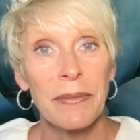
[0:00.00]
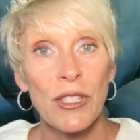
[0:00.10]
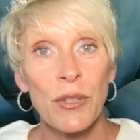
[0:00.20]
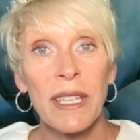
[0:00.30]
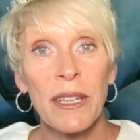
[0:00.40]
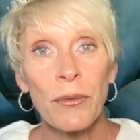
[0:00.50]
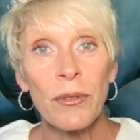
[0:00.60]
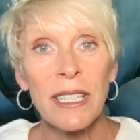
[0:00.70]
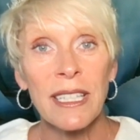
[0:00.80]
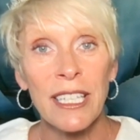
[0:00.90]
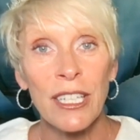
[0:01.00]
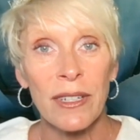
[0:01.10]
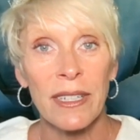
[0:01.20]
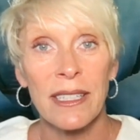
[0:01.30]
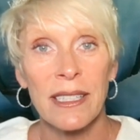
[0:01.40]
So we get really
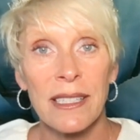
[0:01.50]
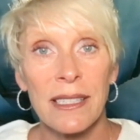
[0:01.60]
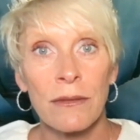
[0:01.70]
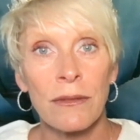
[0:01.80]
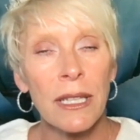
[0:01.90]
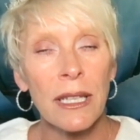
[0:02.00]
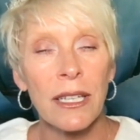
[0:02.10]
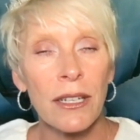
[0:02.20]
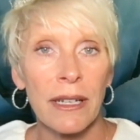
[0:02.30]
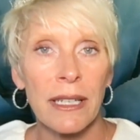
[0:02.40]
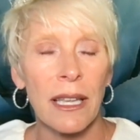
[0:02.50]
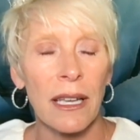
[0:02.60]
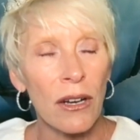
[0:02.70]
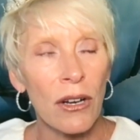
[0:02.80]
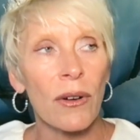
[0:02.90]
curious, like,
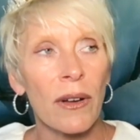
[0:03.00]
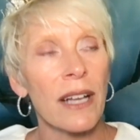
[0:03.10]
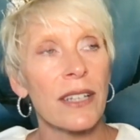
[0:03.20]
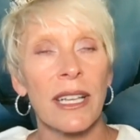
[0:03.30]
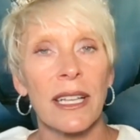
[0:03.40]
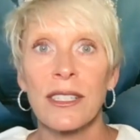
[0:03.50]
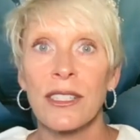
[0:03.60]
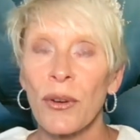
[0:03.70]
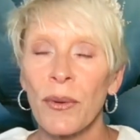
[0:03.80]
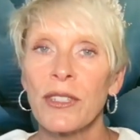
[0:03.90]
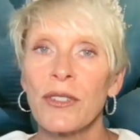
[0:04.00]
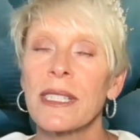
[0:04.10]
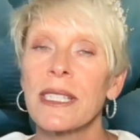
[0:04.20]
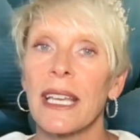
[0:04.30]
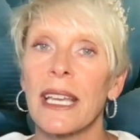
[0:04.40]
oh gosh, that's so
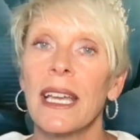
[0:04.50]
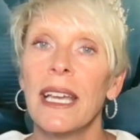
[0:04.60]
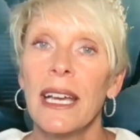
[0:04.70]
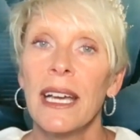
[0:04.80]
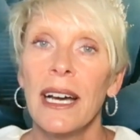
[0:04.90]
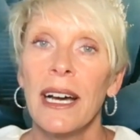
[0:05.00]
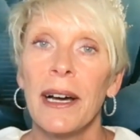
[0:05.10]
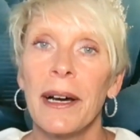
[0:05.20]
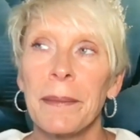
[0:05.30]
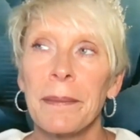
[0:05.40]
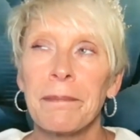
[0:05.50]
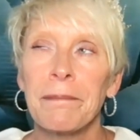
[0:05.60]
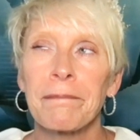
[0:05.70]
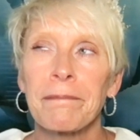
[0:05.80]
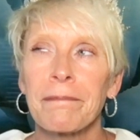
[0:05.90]
interesting.
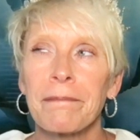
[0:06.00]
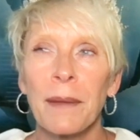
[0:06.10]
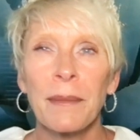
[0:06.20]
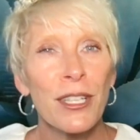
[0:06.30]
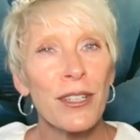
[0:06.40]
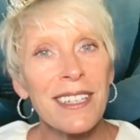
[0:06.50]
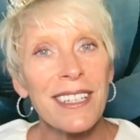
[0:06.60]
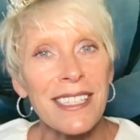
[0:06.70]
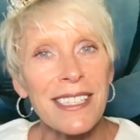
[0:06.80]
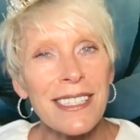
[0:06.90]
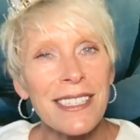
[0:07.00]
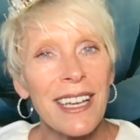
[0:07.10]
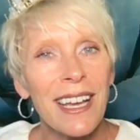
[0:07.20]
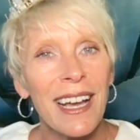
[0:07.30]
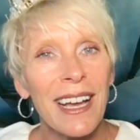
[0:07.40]
I'm curious,
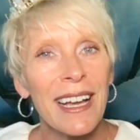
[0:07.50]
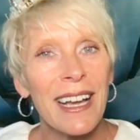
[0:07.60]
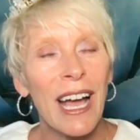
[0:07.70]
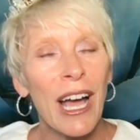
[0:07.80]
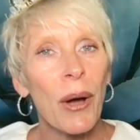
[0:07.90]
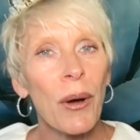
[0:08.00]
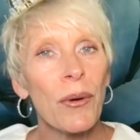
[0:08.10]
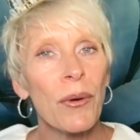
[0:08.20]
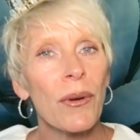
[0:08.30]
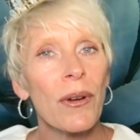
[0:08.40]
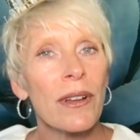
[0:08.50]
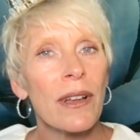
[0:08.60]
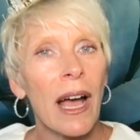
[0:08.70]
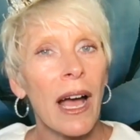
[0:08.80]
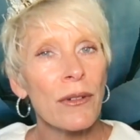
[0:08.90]
how
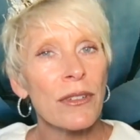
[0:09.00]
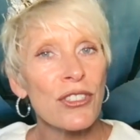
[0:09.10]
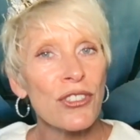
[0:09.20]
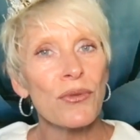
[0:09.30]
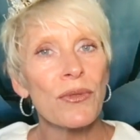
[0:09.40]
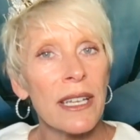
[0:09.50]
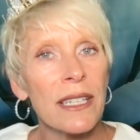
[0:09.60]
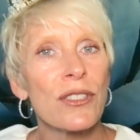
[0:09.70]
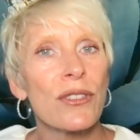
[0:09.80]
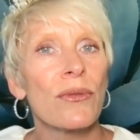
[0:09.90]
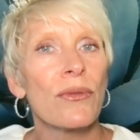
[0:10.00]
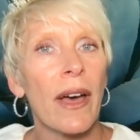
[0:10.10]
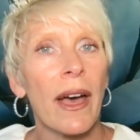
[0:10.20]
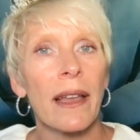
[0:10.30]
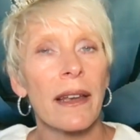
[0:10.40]
did you get to
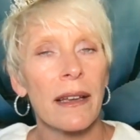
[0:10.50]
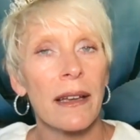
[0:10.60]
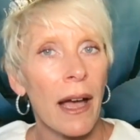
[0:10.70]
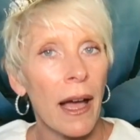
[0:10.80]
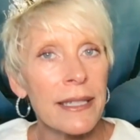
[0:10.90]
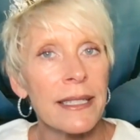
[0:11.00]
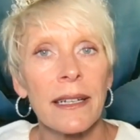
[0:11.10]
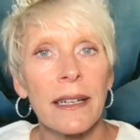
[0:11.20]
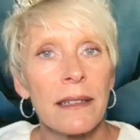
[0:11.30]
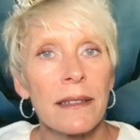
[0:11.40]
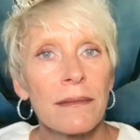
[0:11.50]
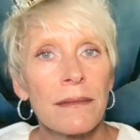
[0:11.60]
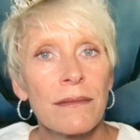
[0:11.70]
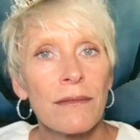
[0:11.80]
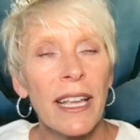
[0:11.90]
that idea,
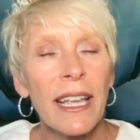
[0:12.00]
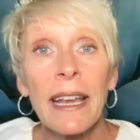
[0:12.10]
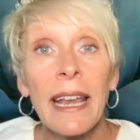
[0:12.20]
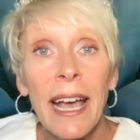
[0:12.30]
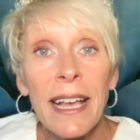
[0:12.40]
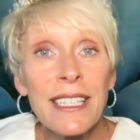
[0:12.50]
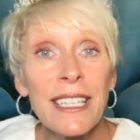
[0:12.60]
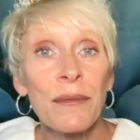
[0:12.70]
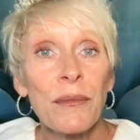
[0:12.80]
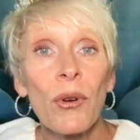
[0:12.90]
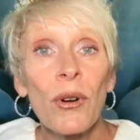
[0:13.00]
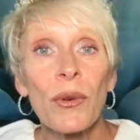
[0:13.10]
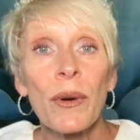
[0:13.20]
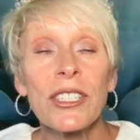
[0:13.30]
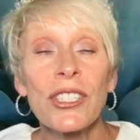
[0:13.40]
right? And asking more
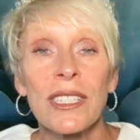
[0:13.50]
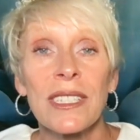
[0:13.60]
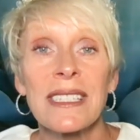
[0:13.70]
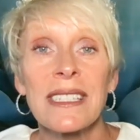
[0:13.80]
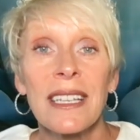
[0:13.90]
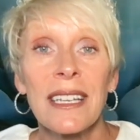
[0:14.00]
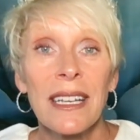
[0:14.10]
questions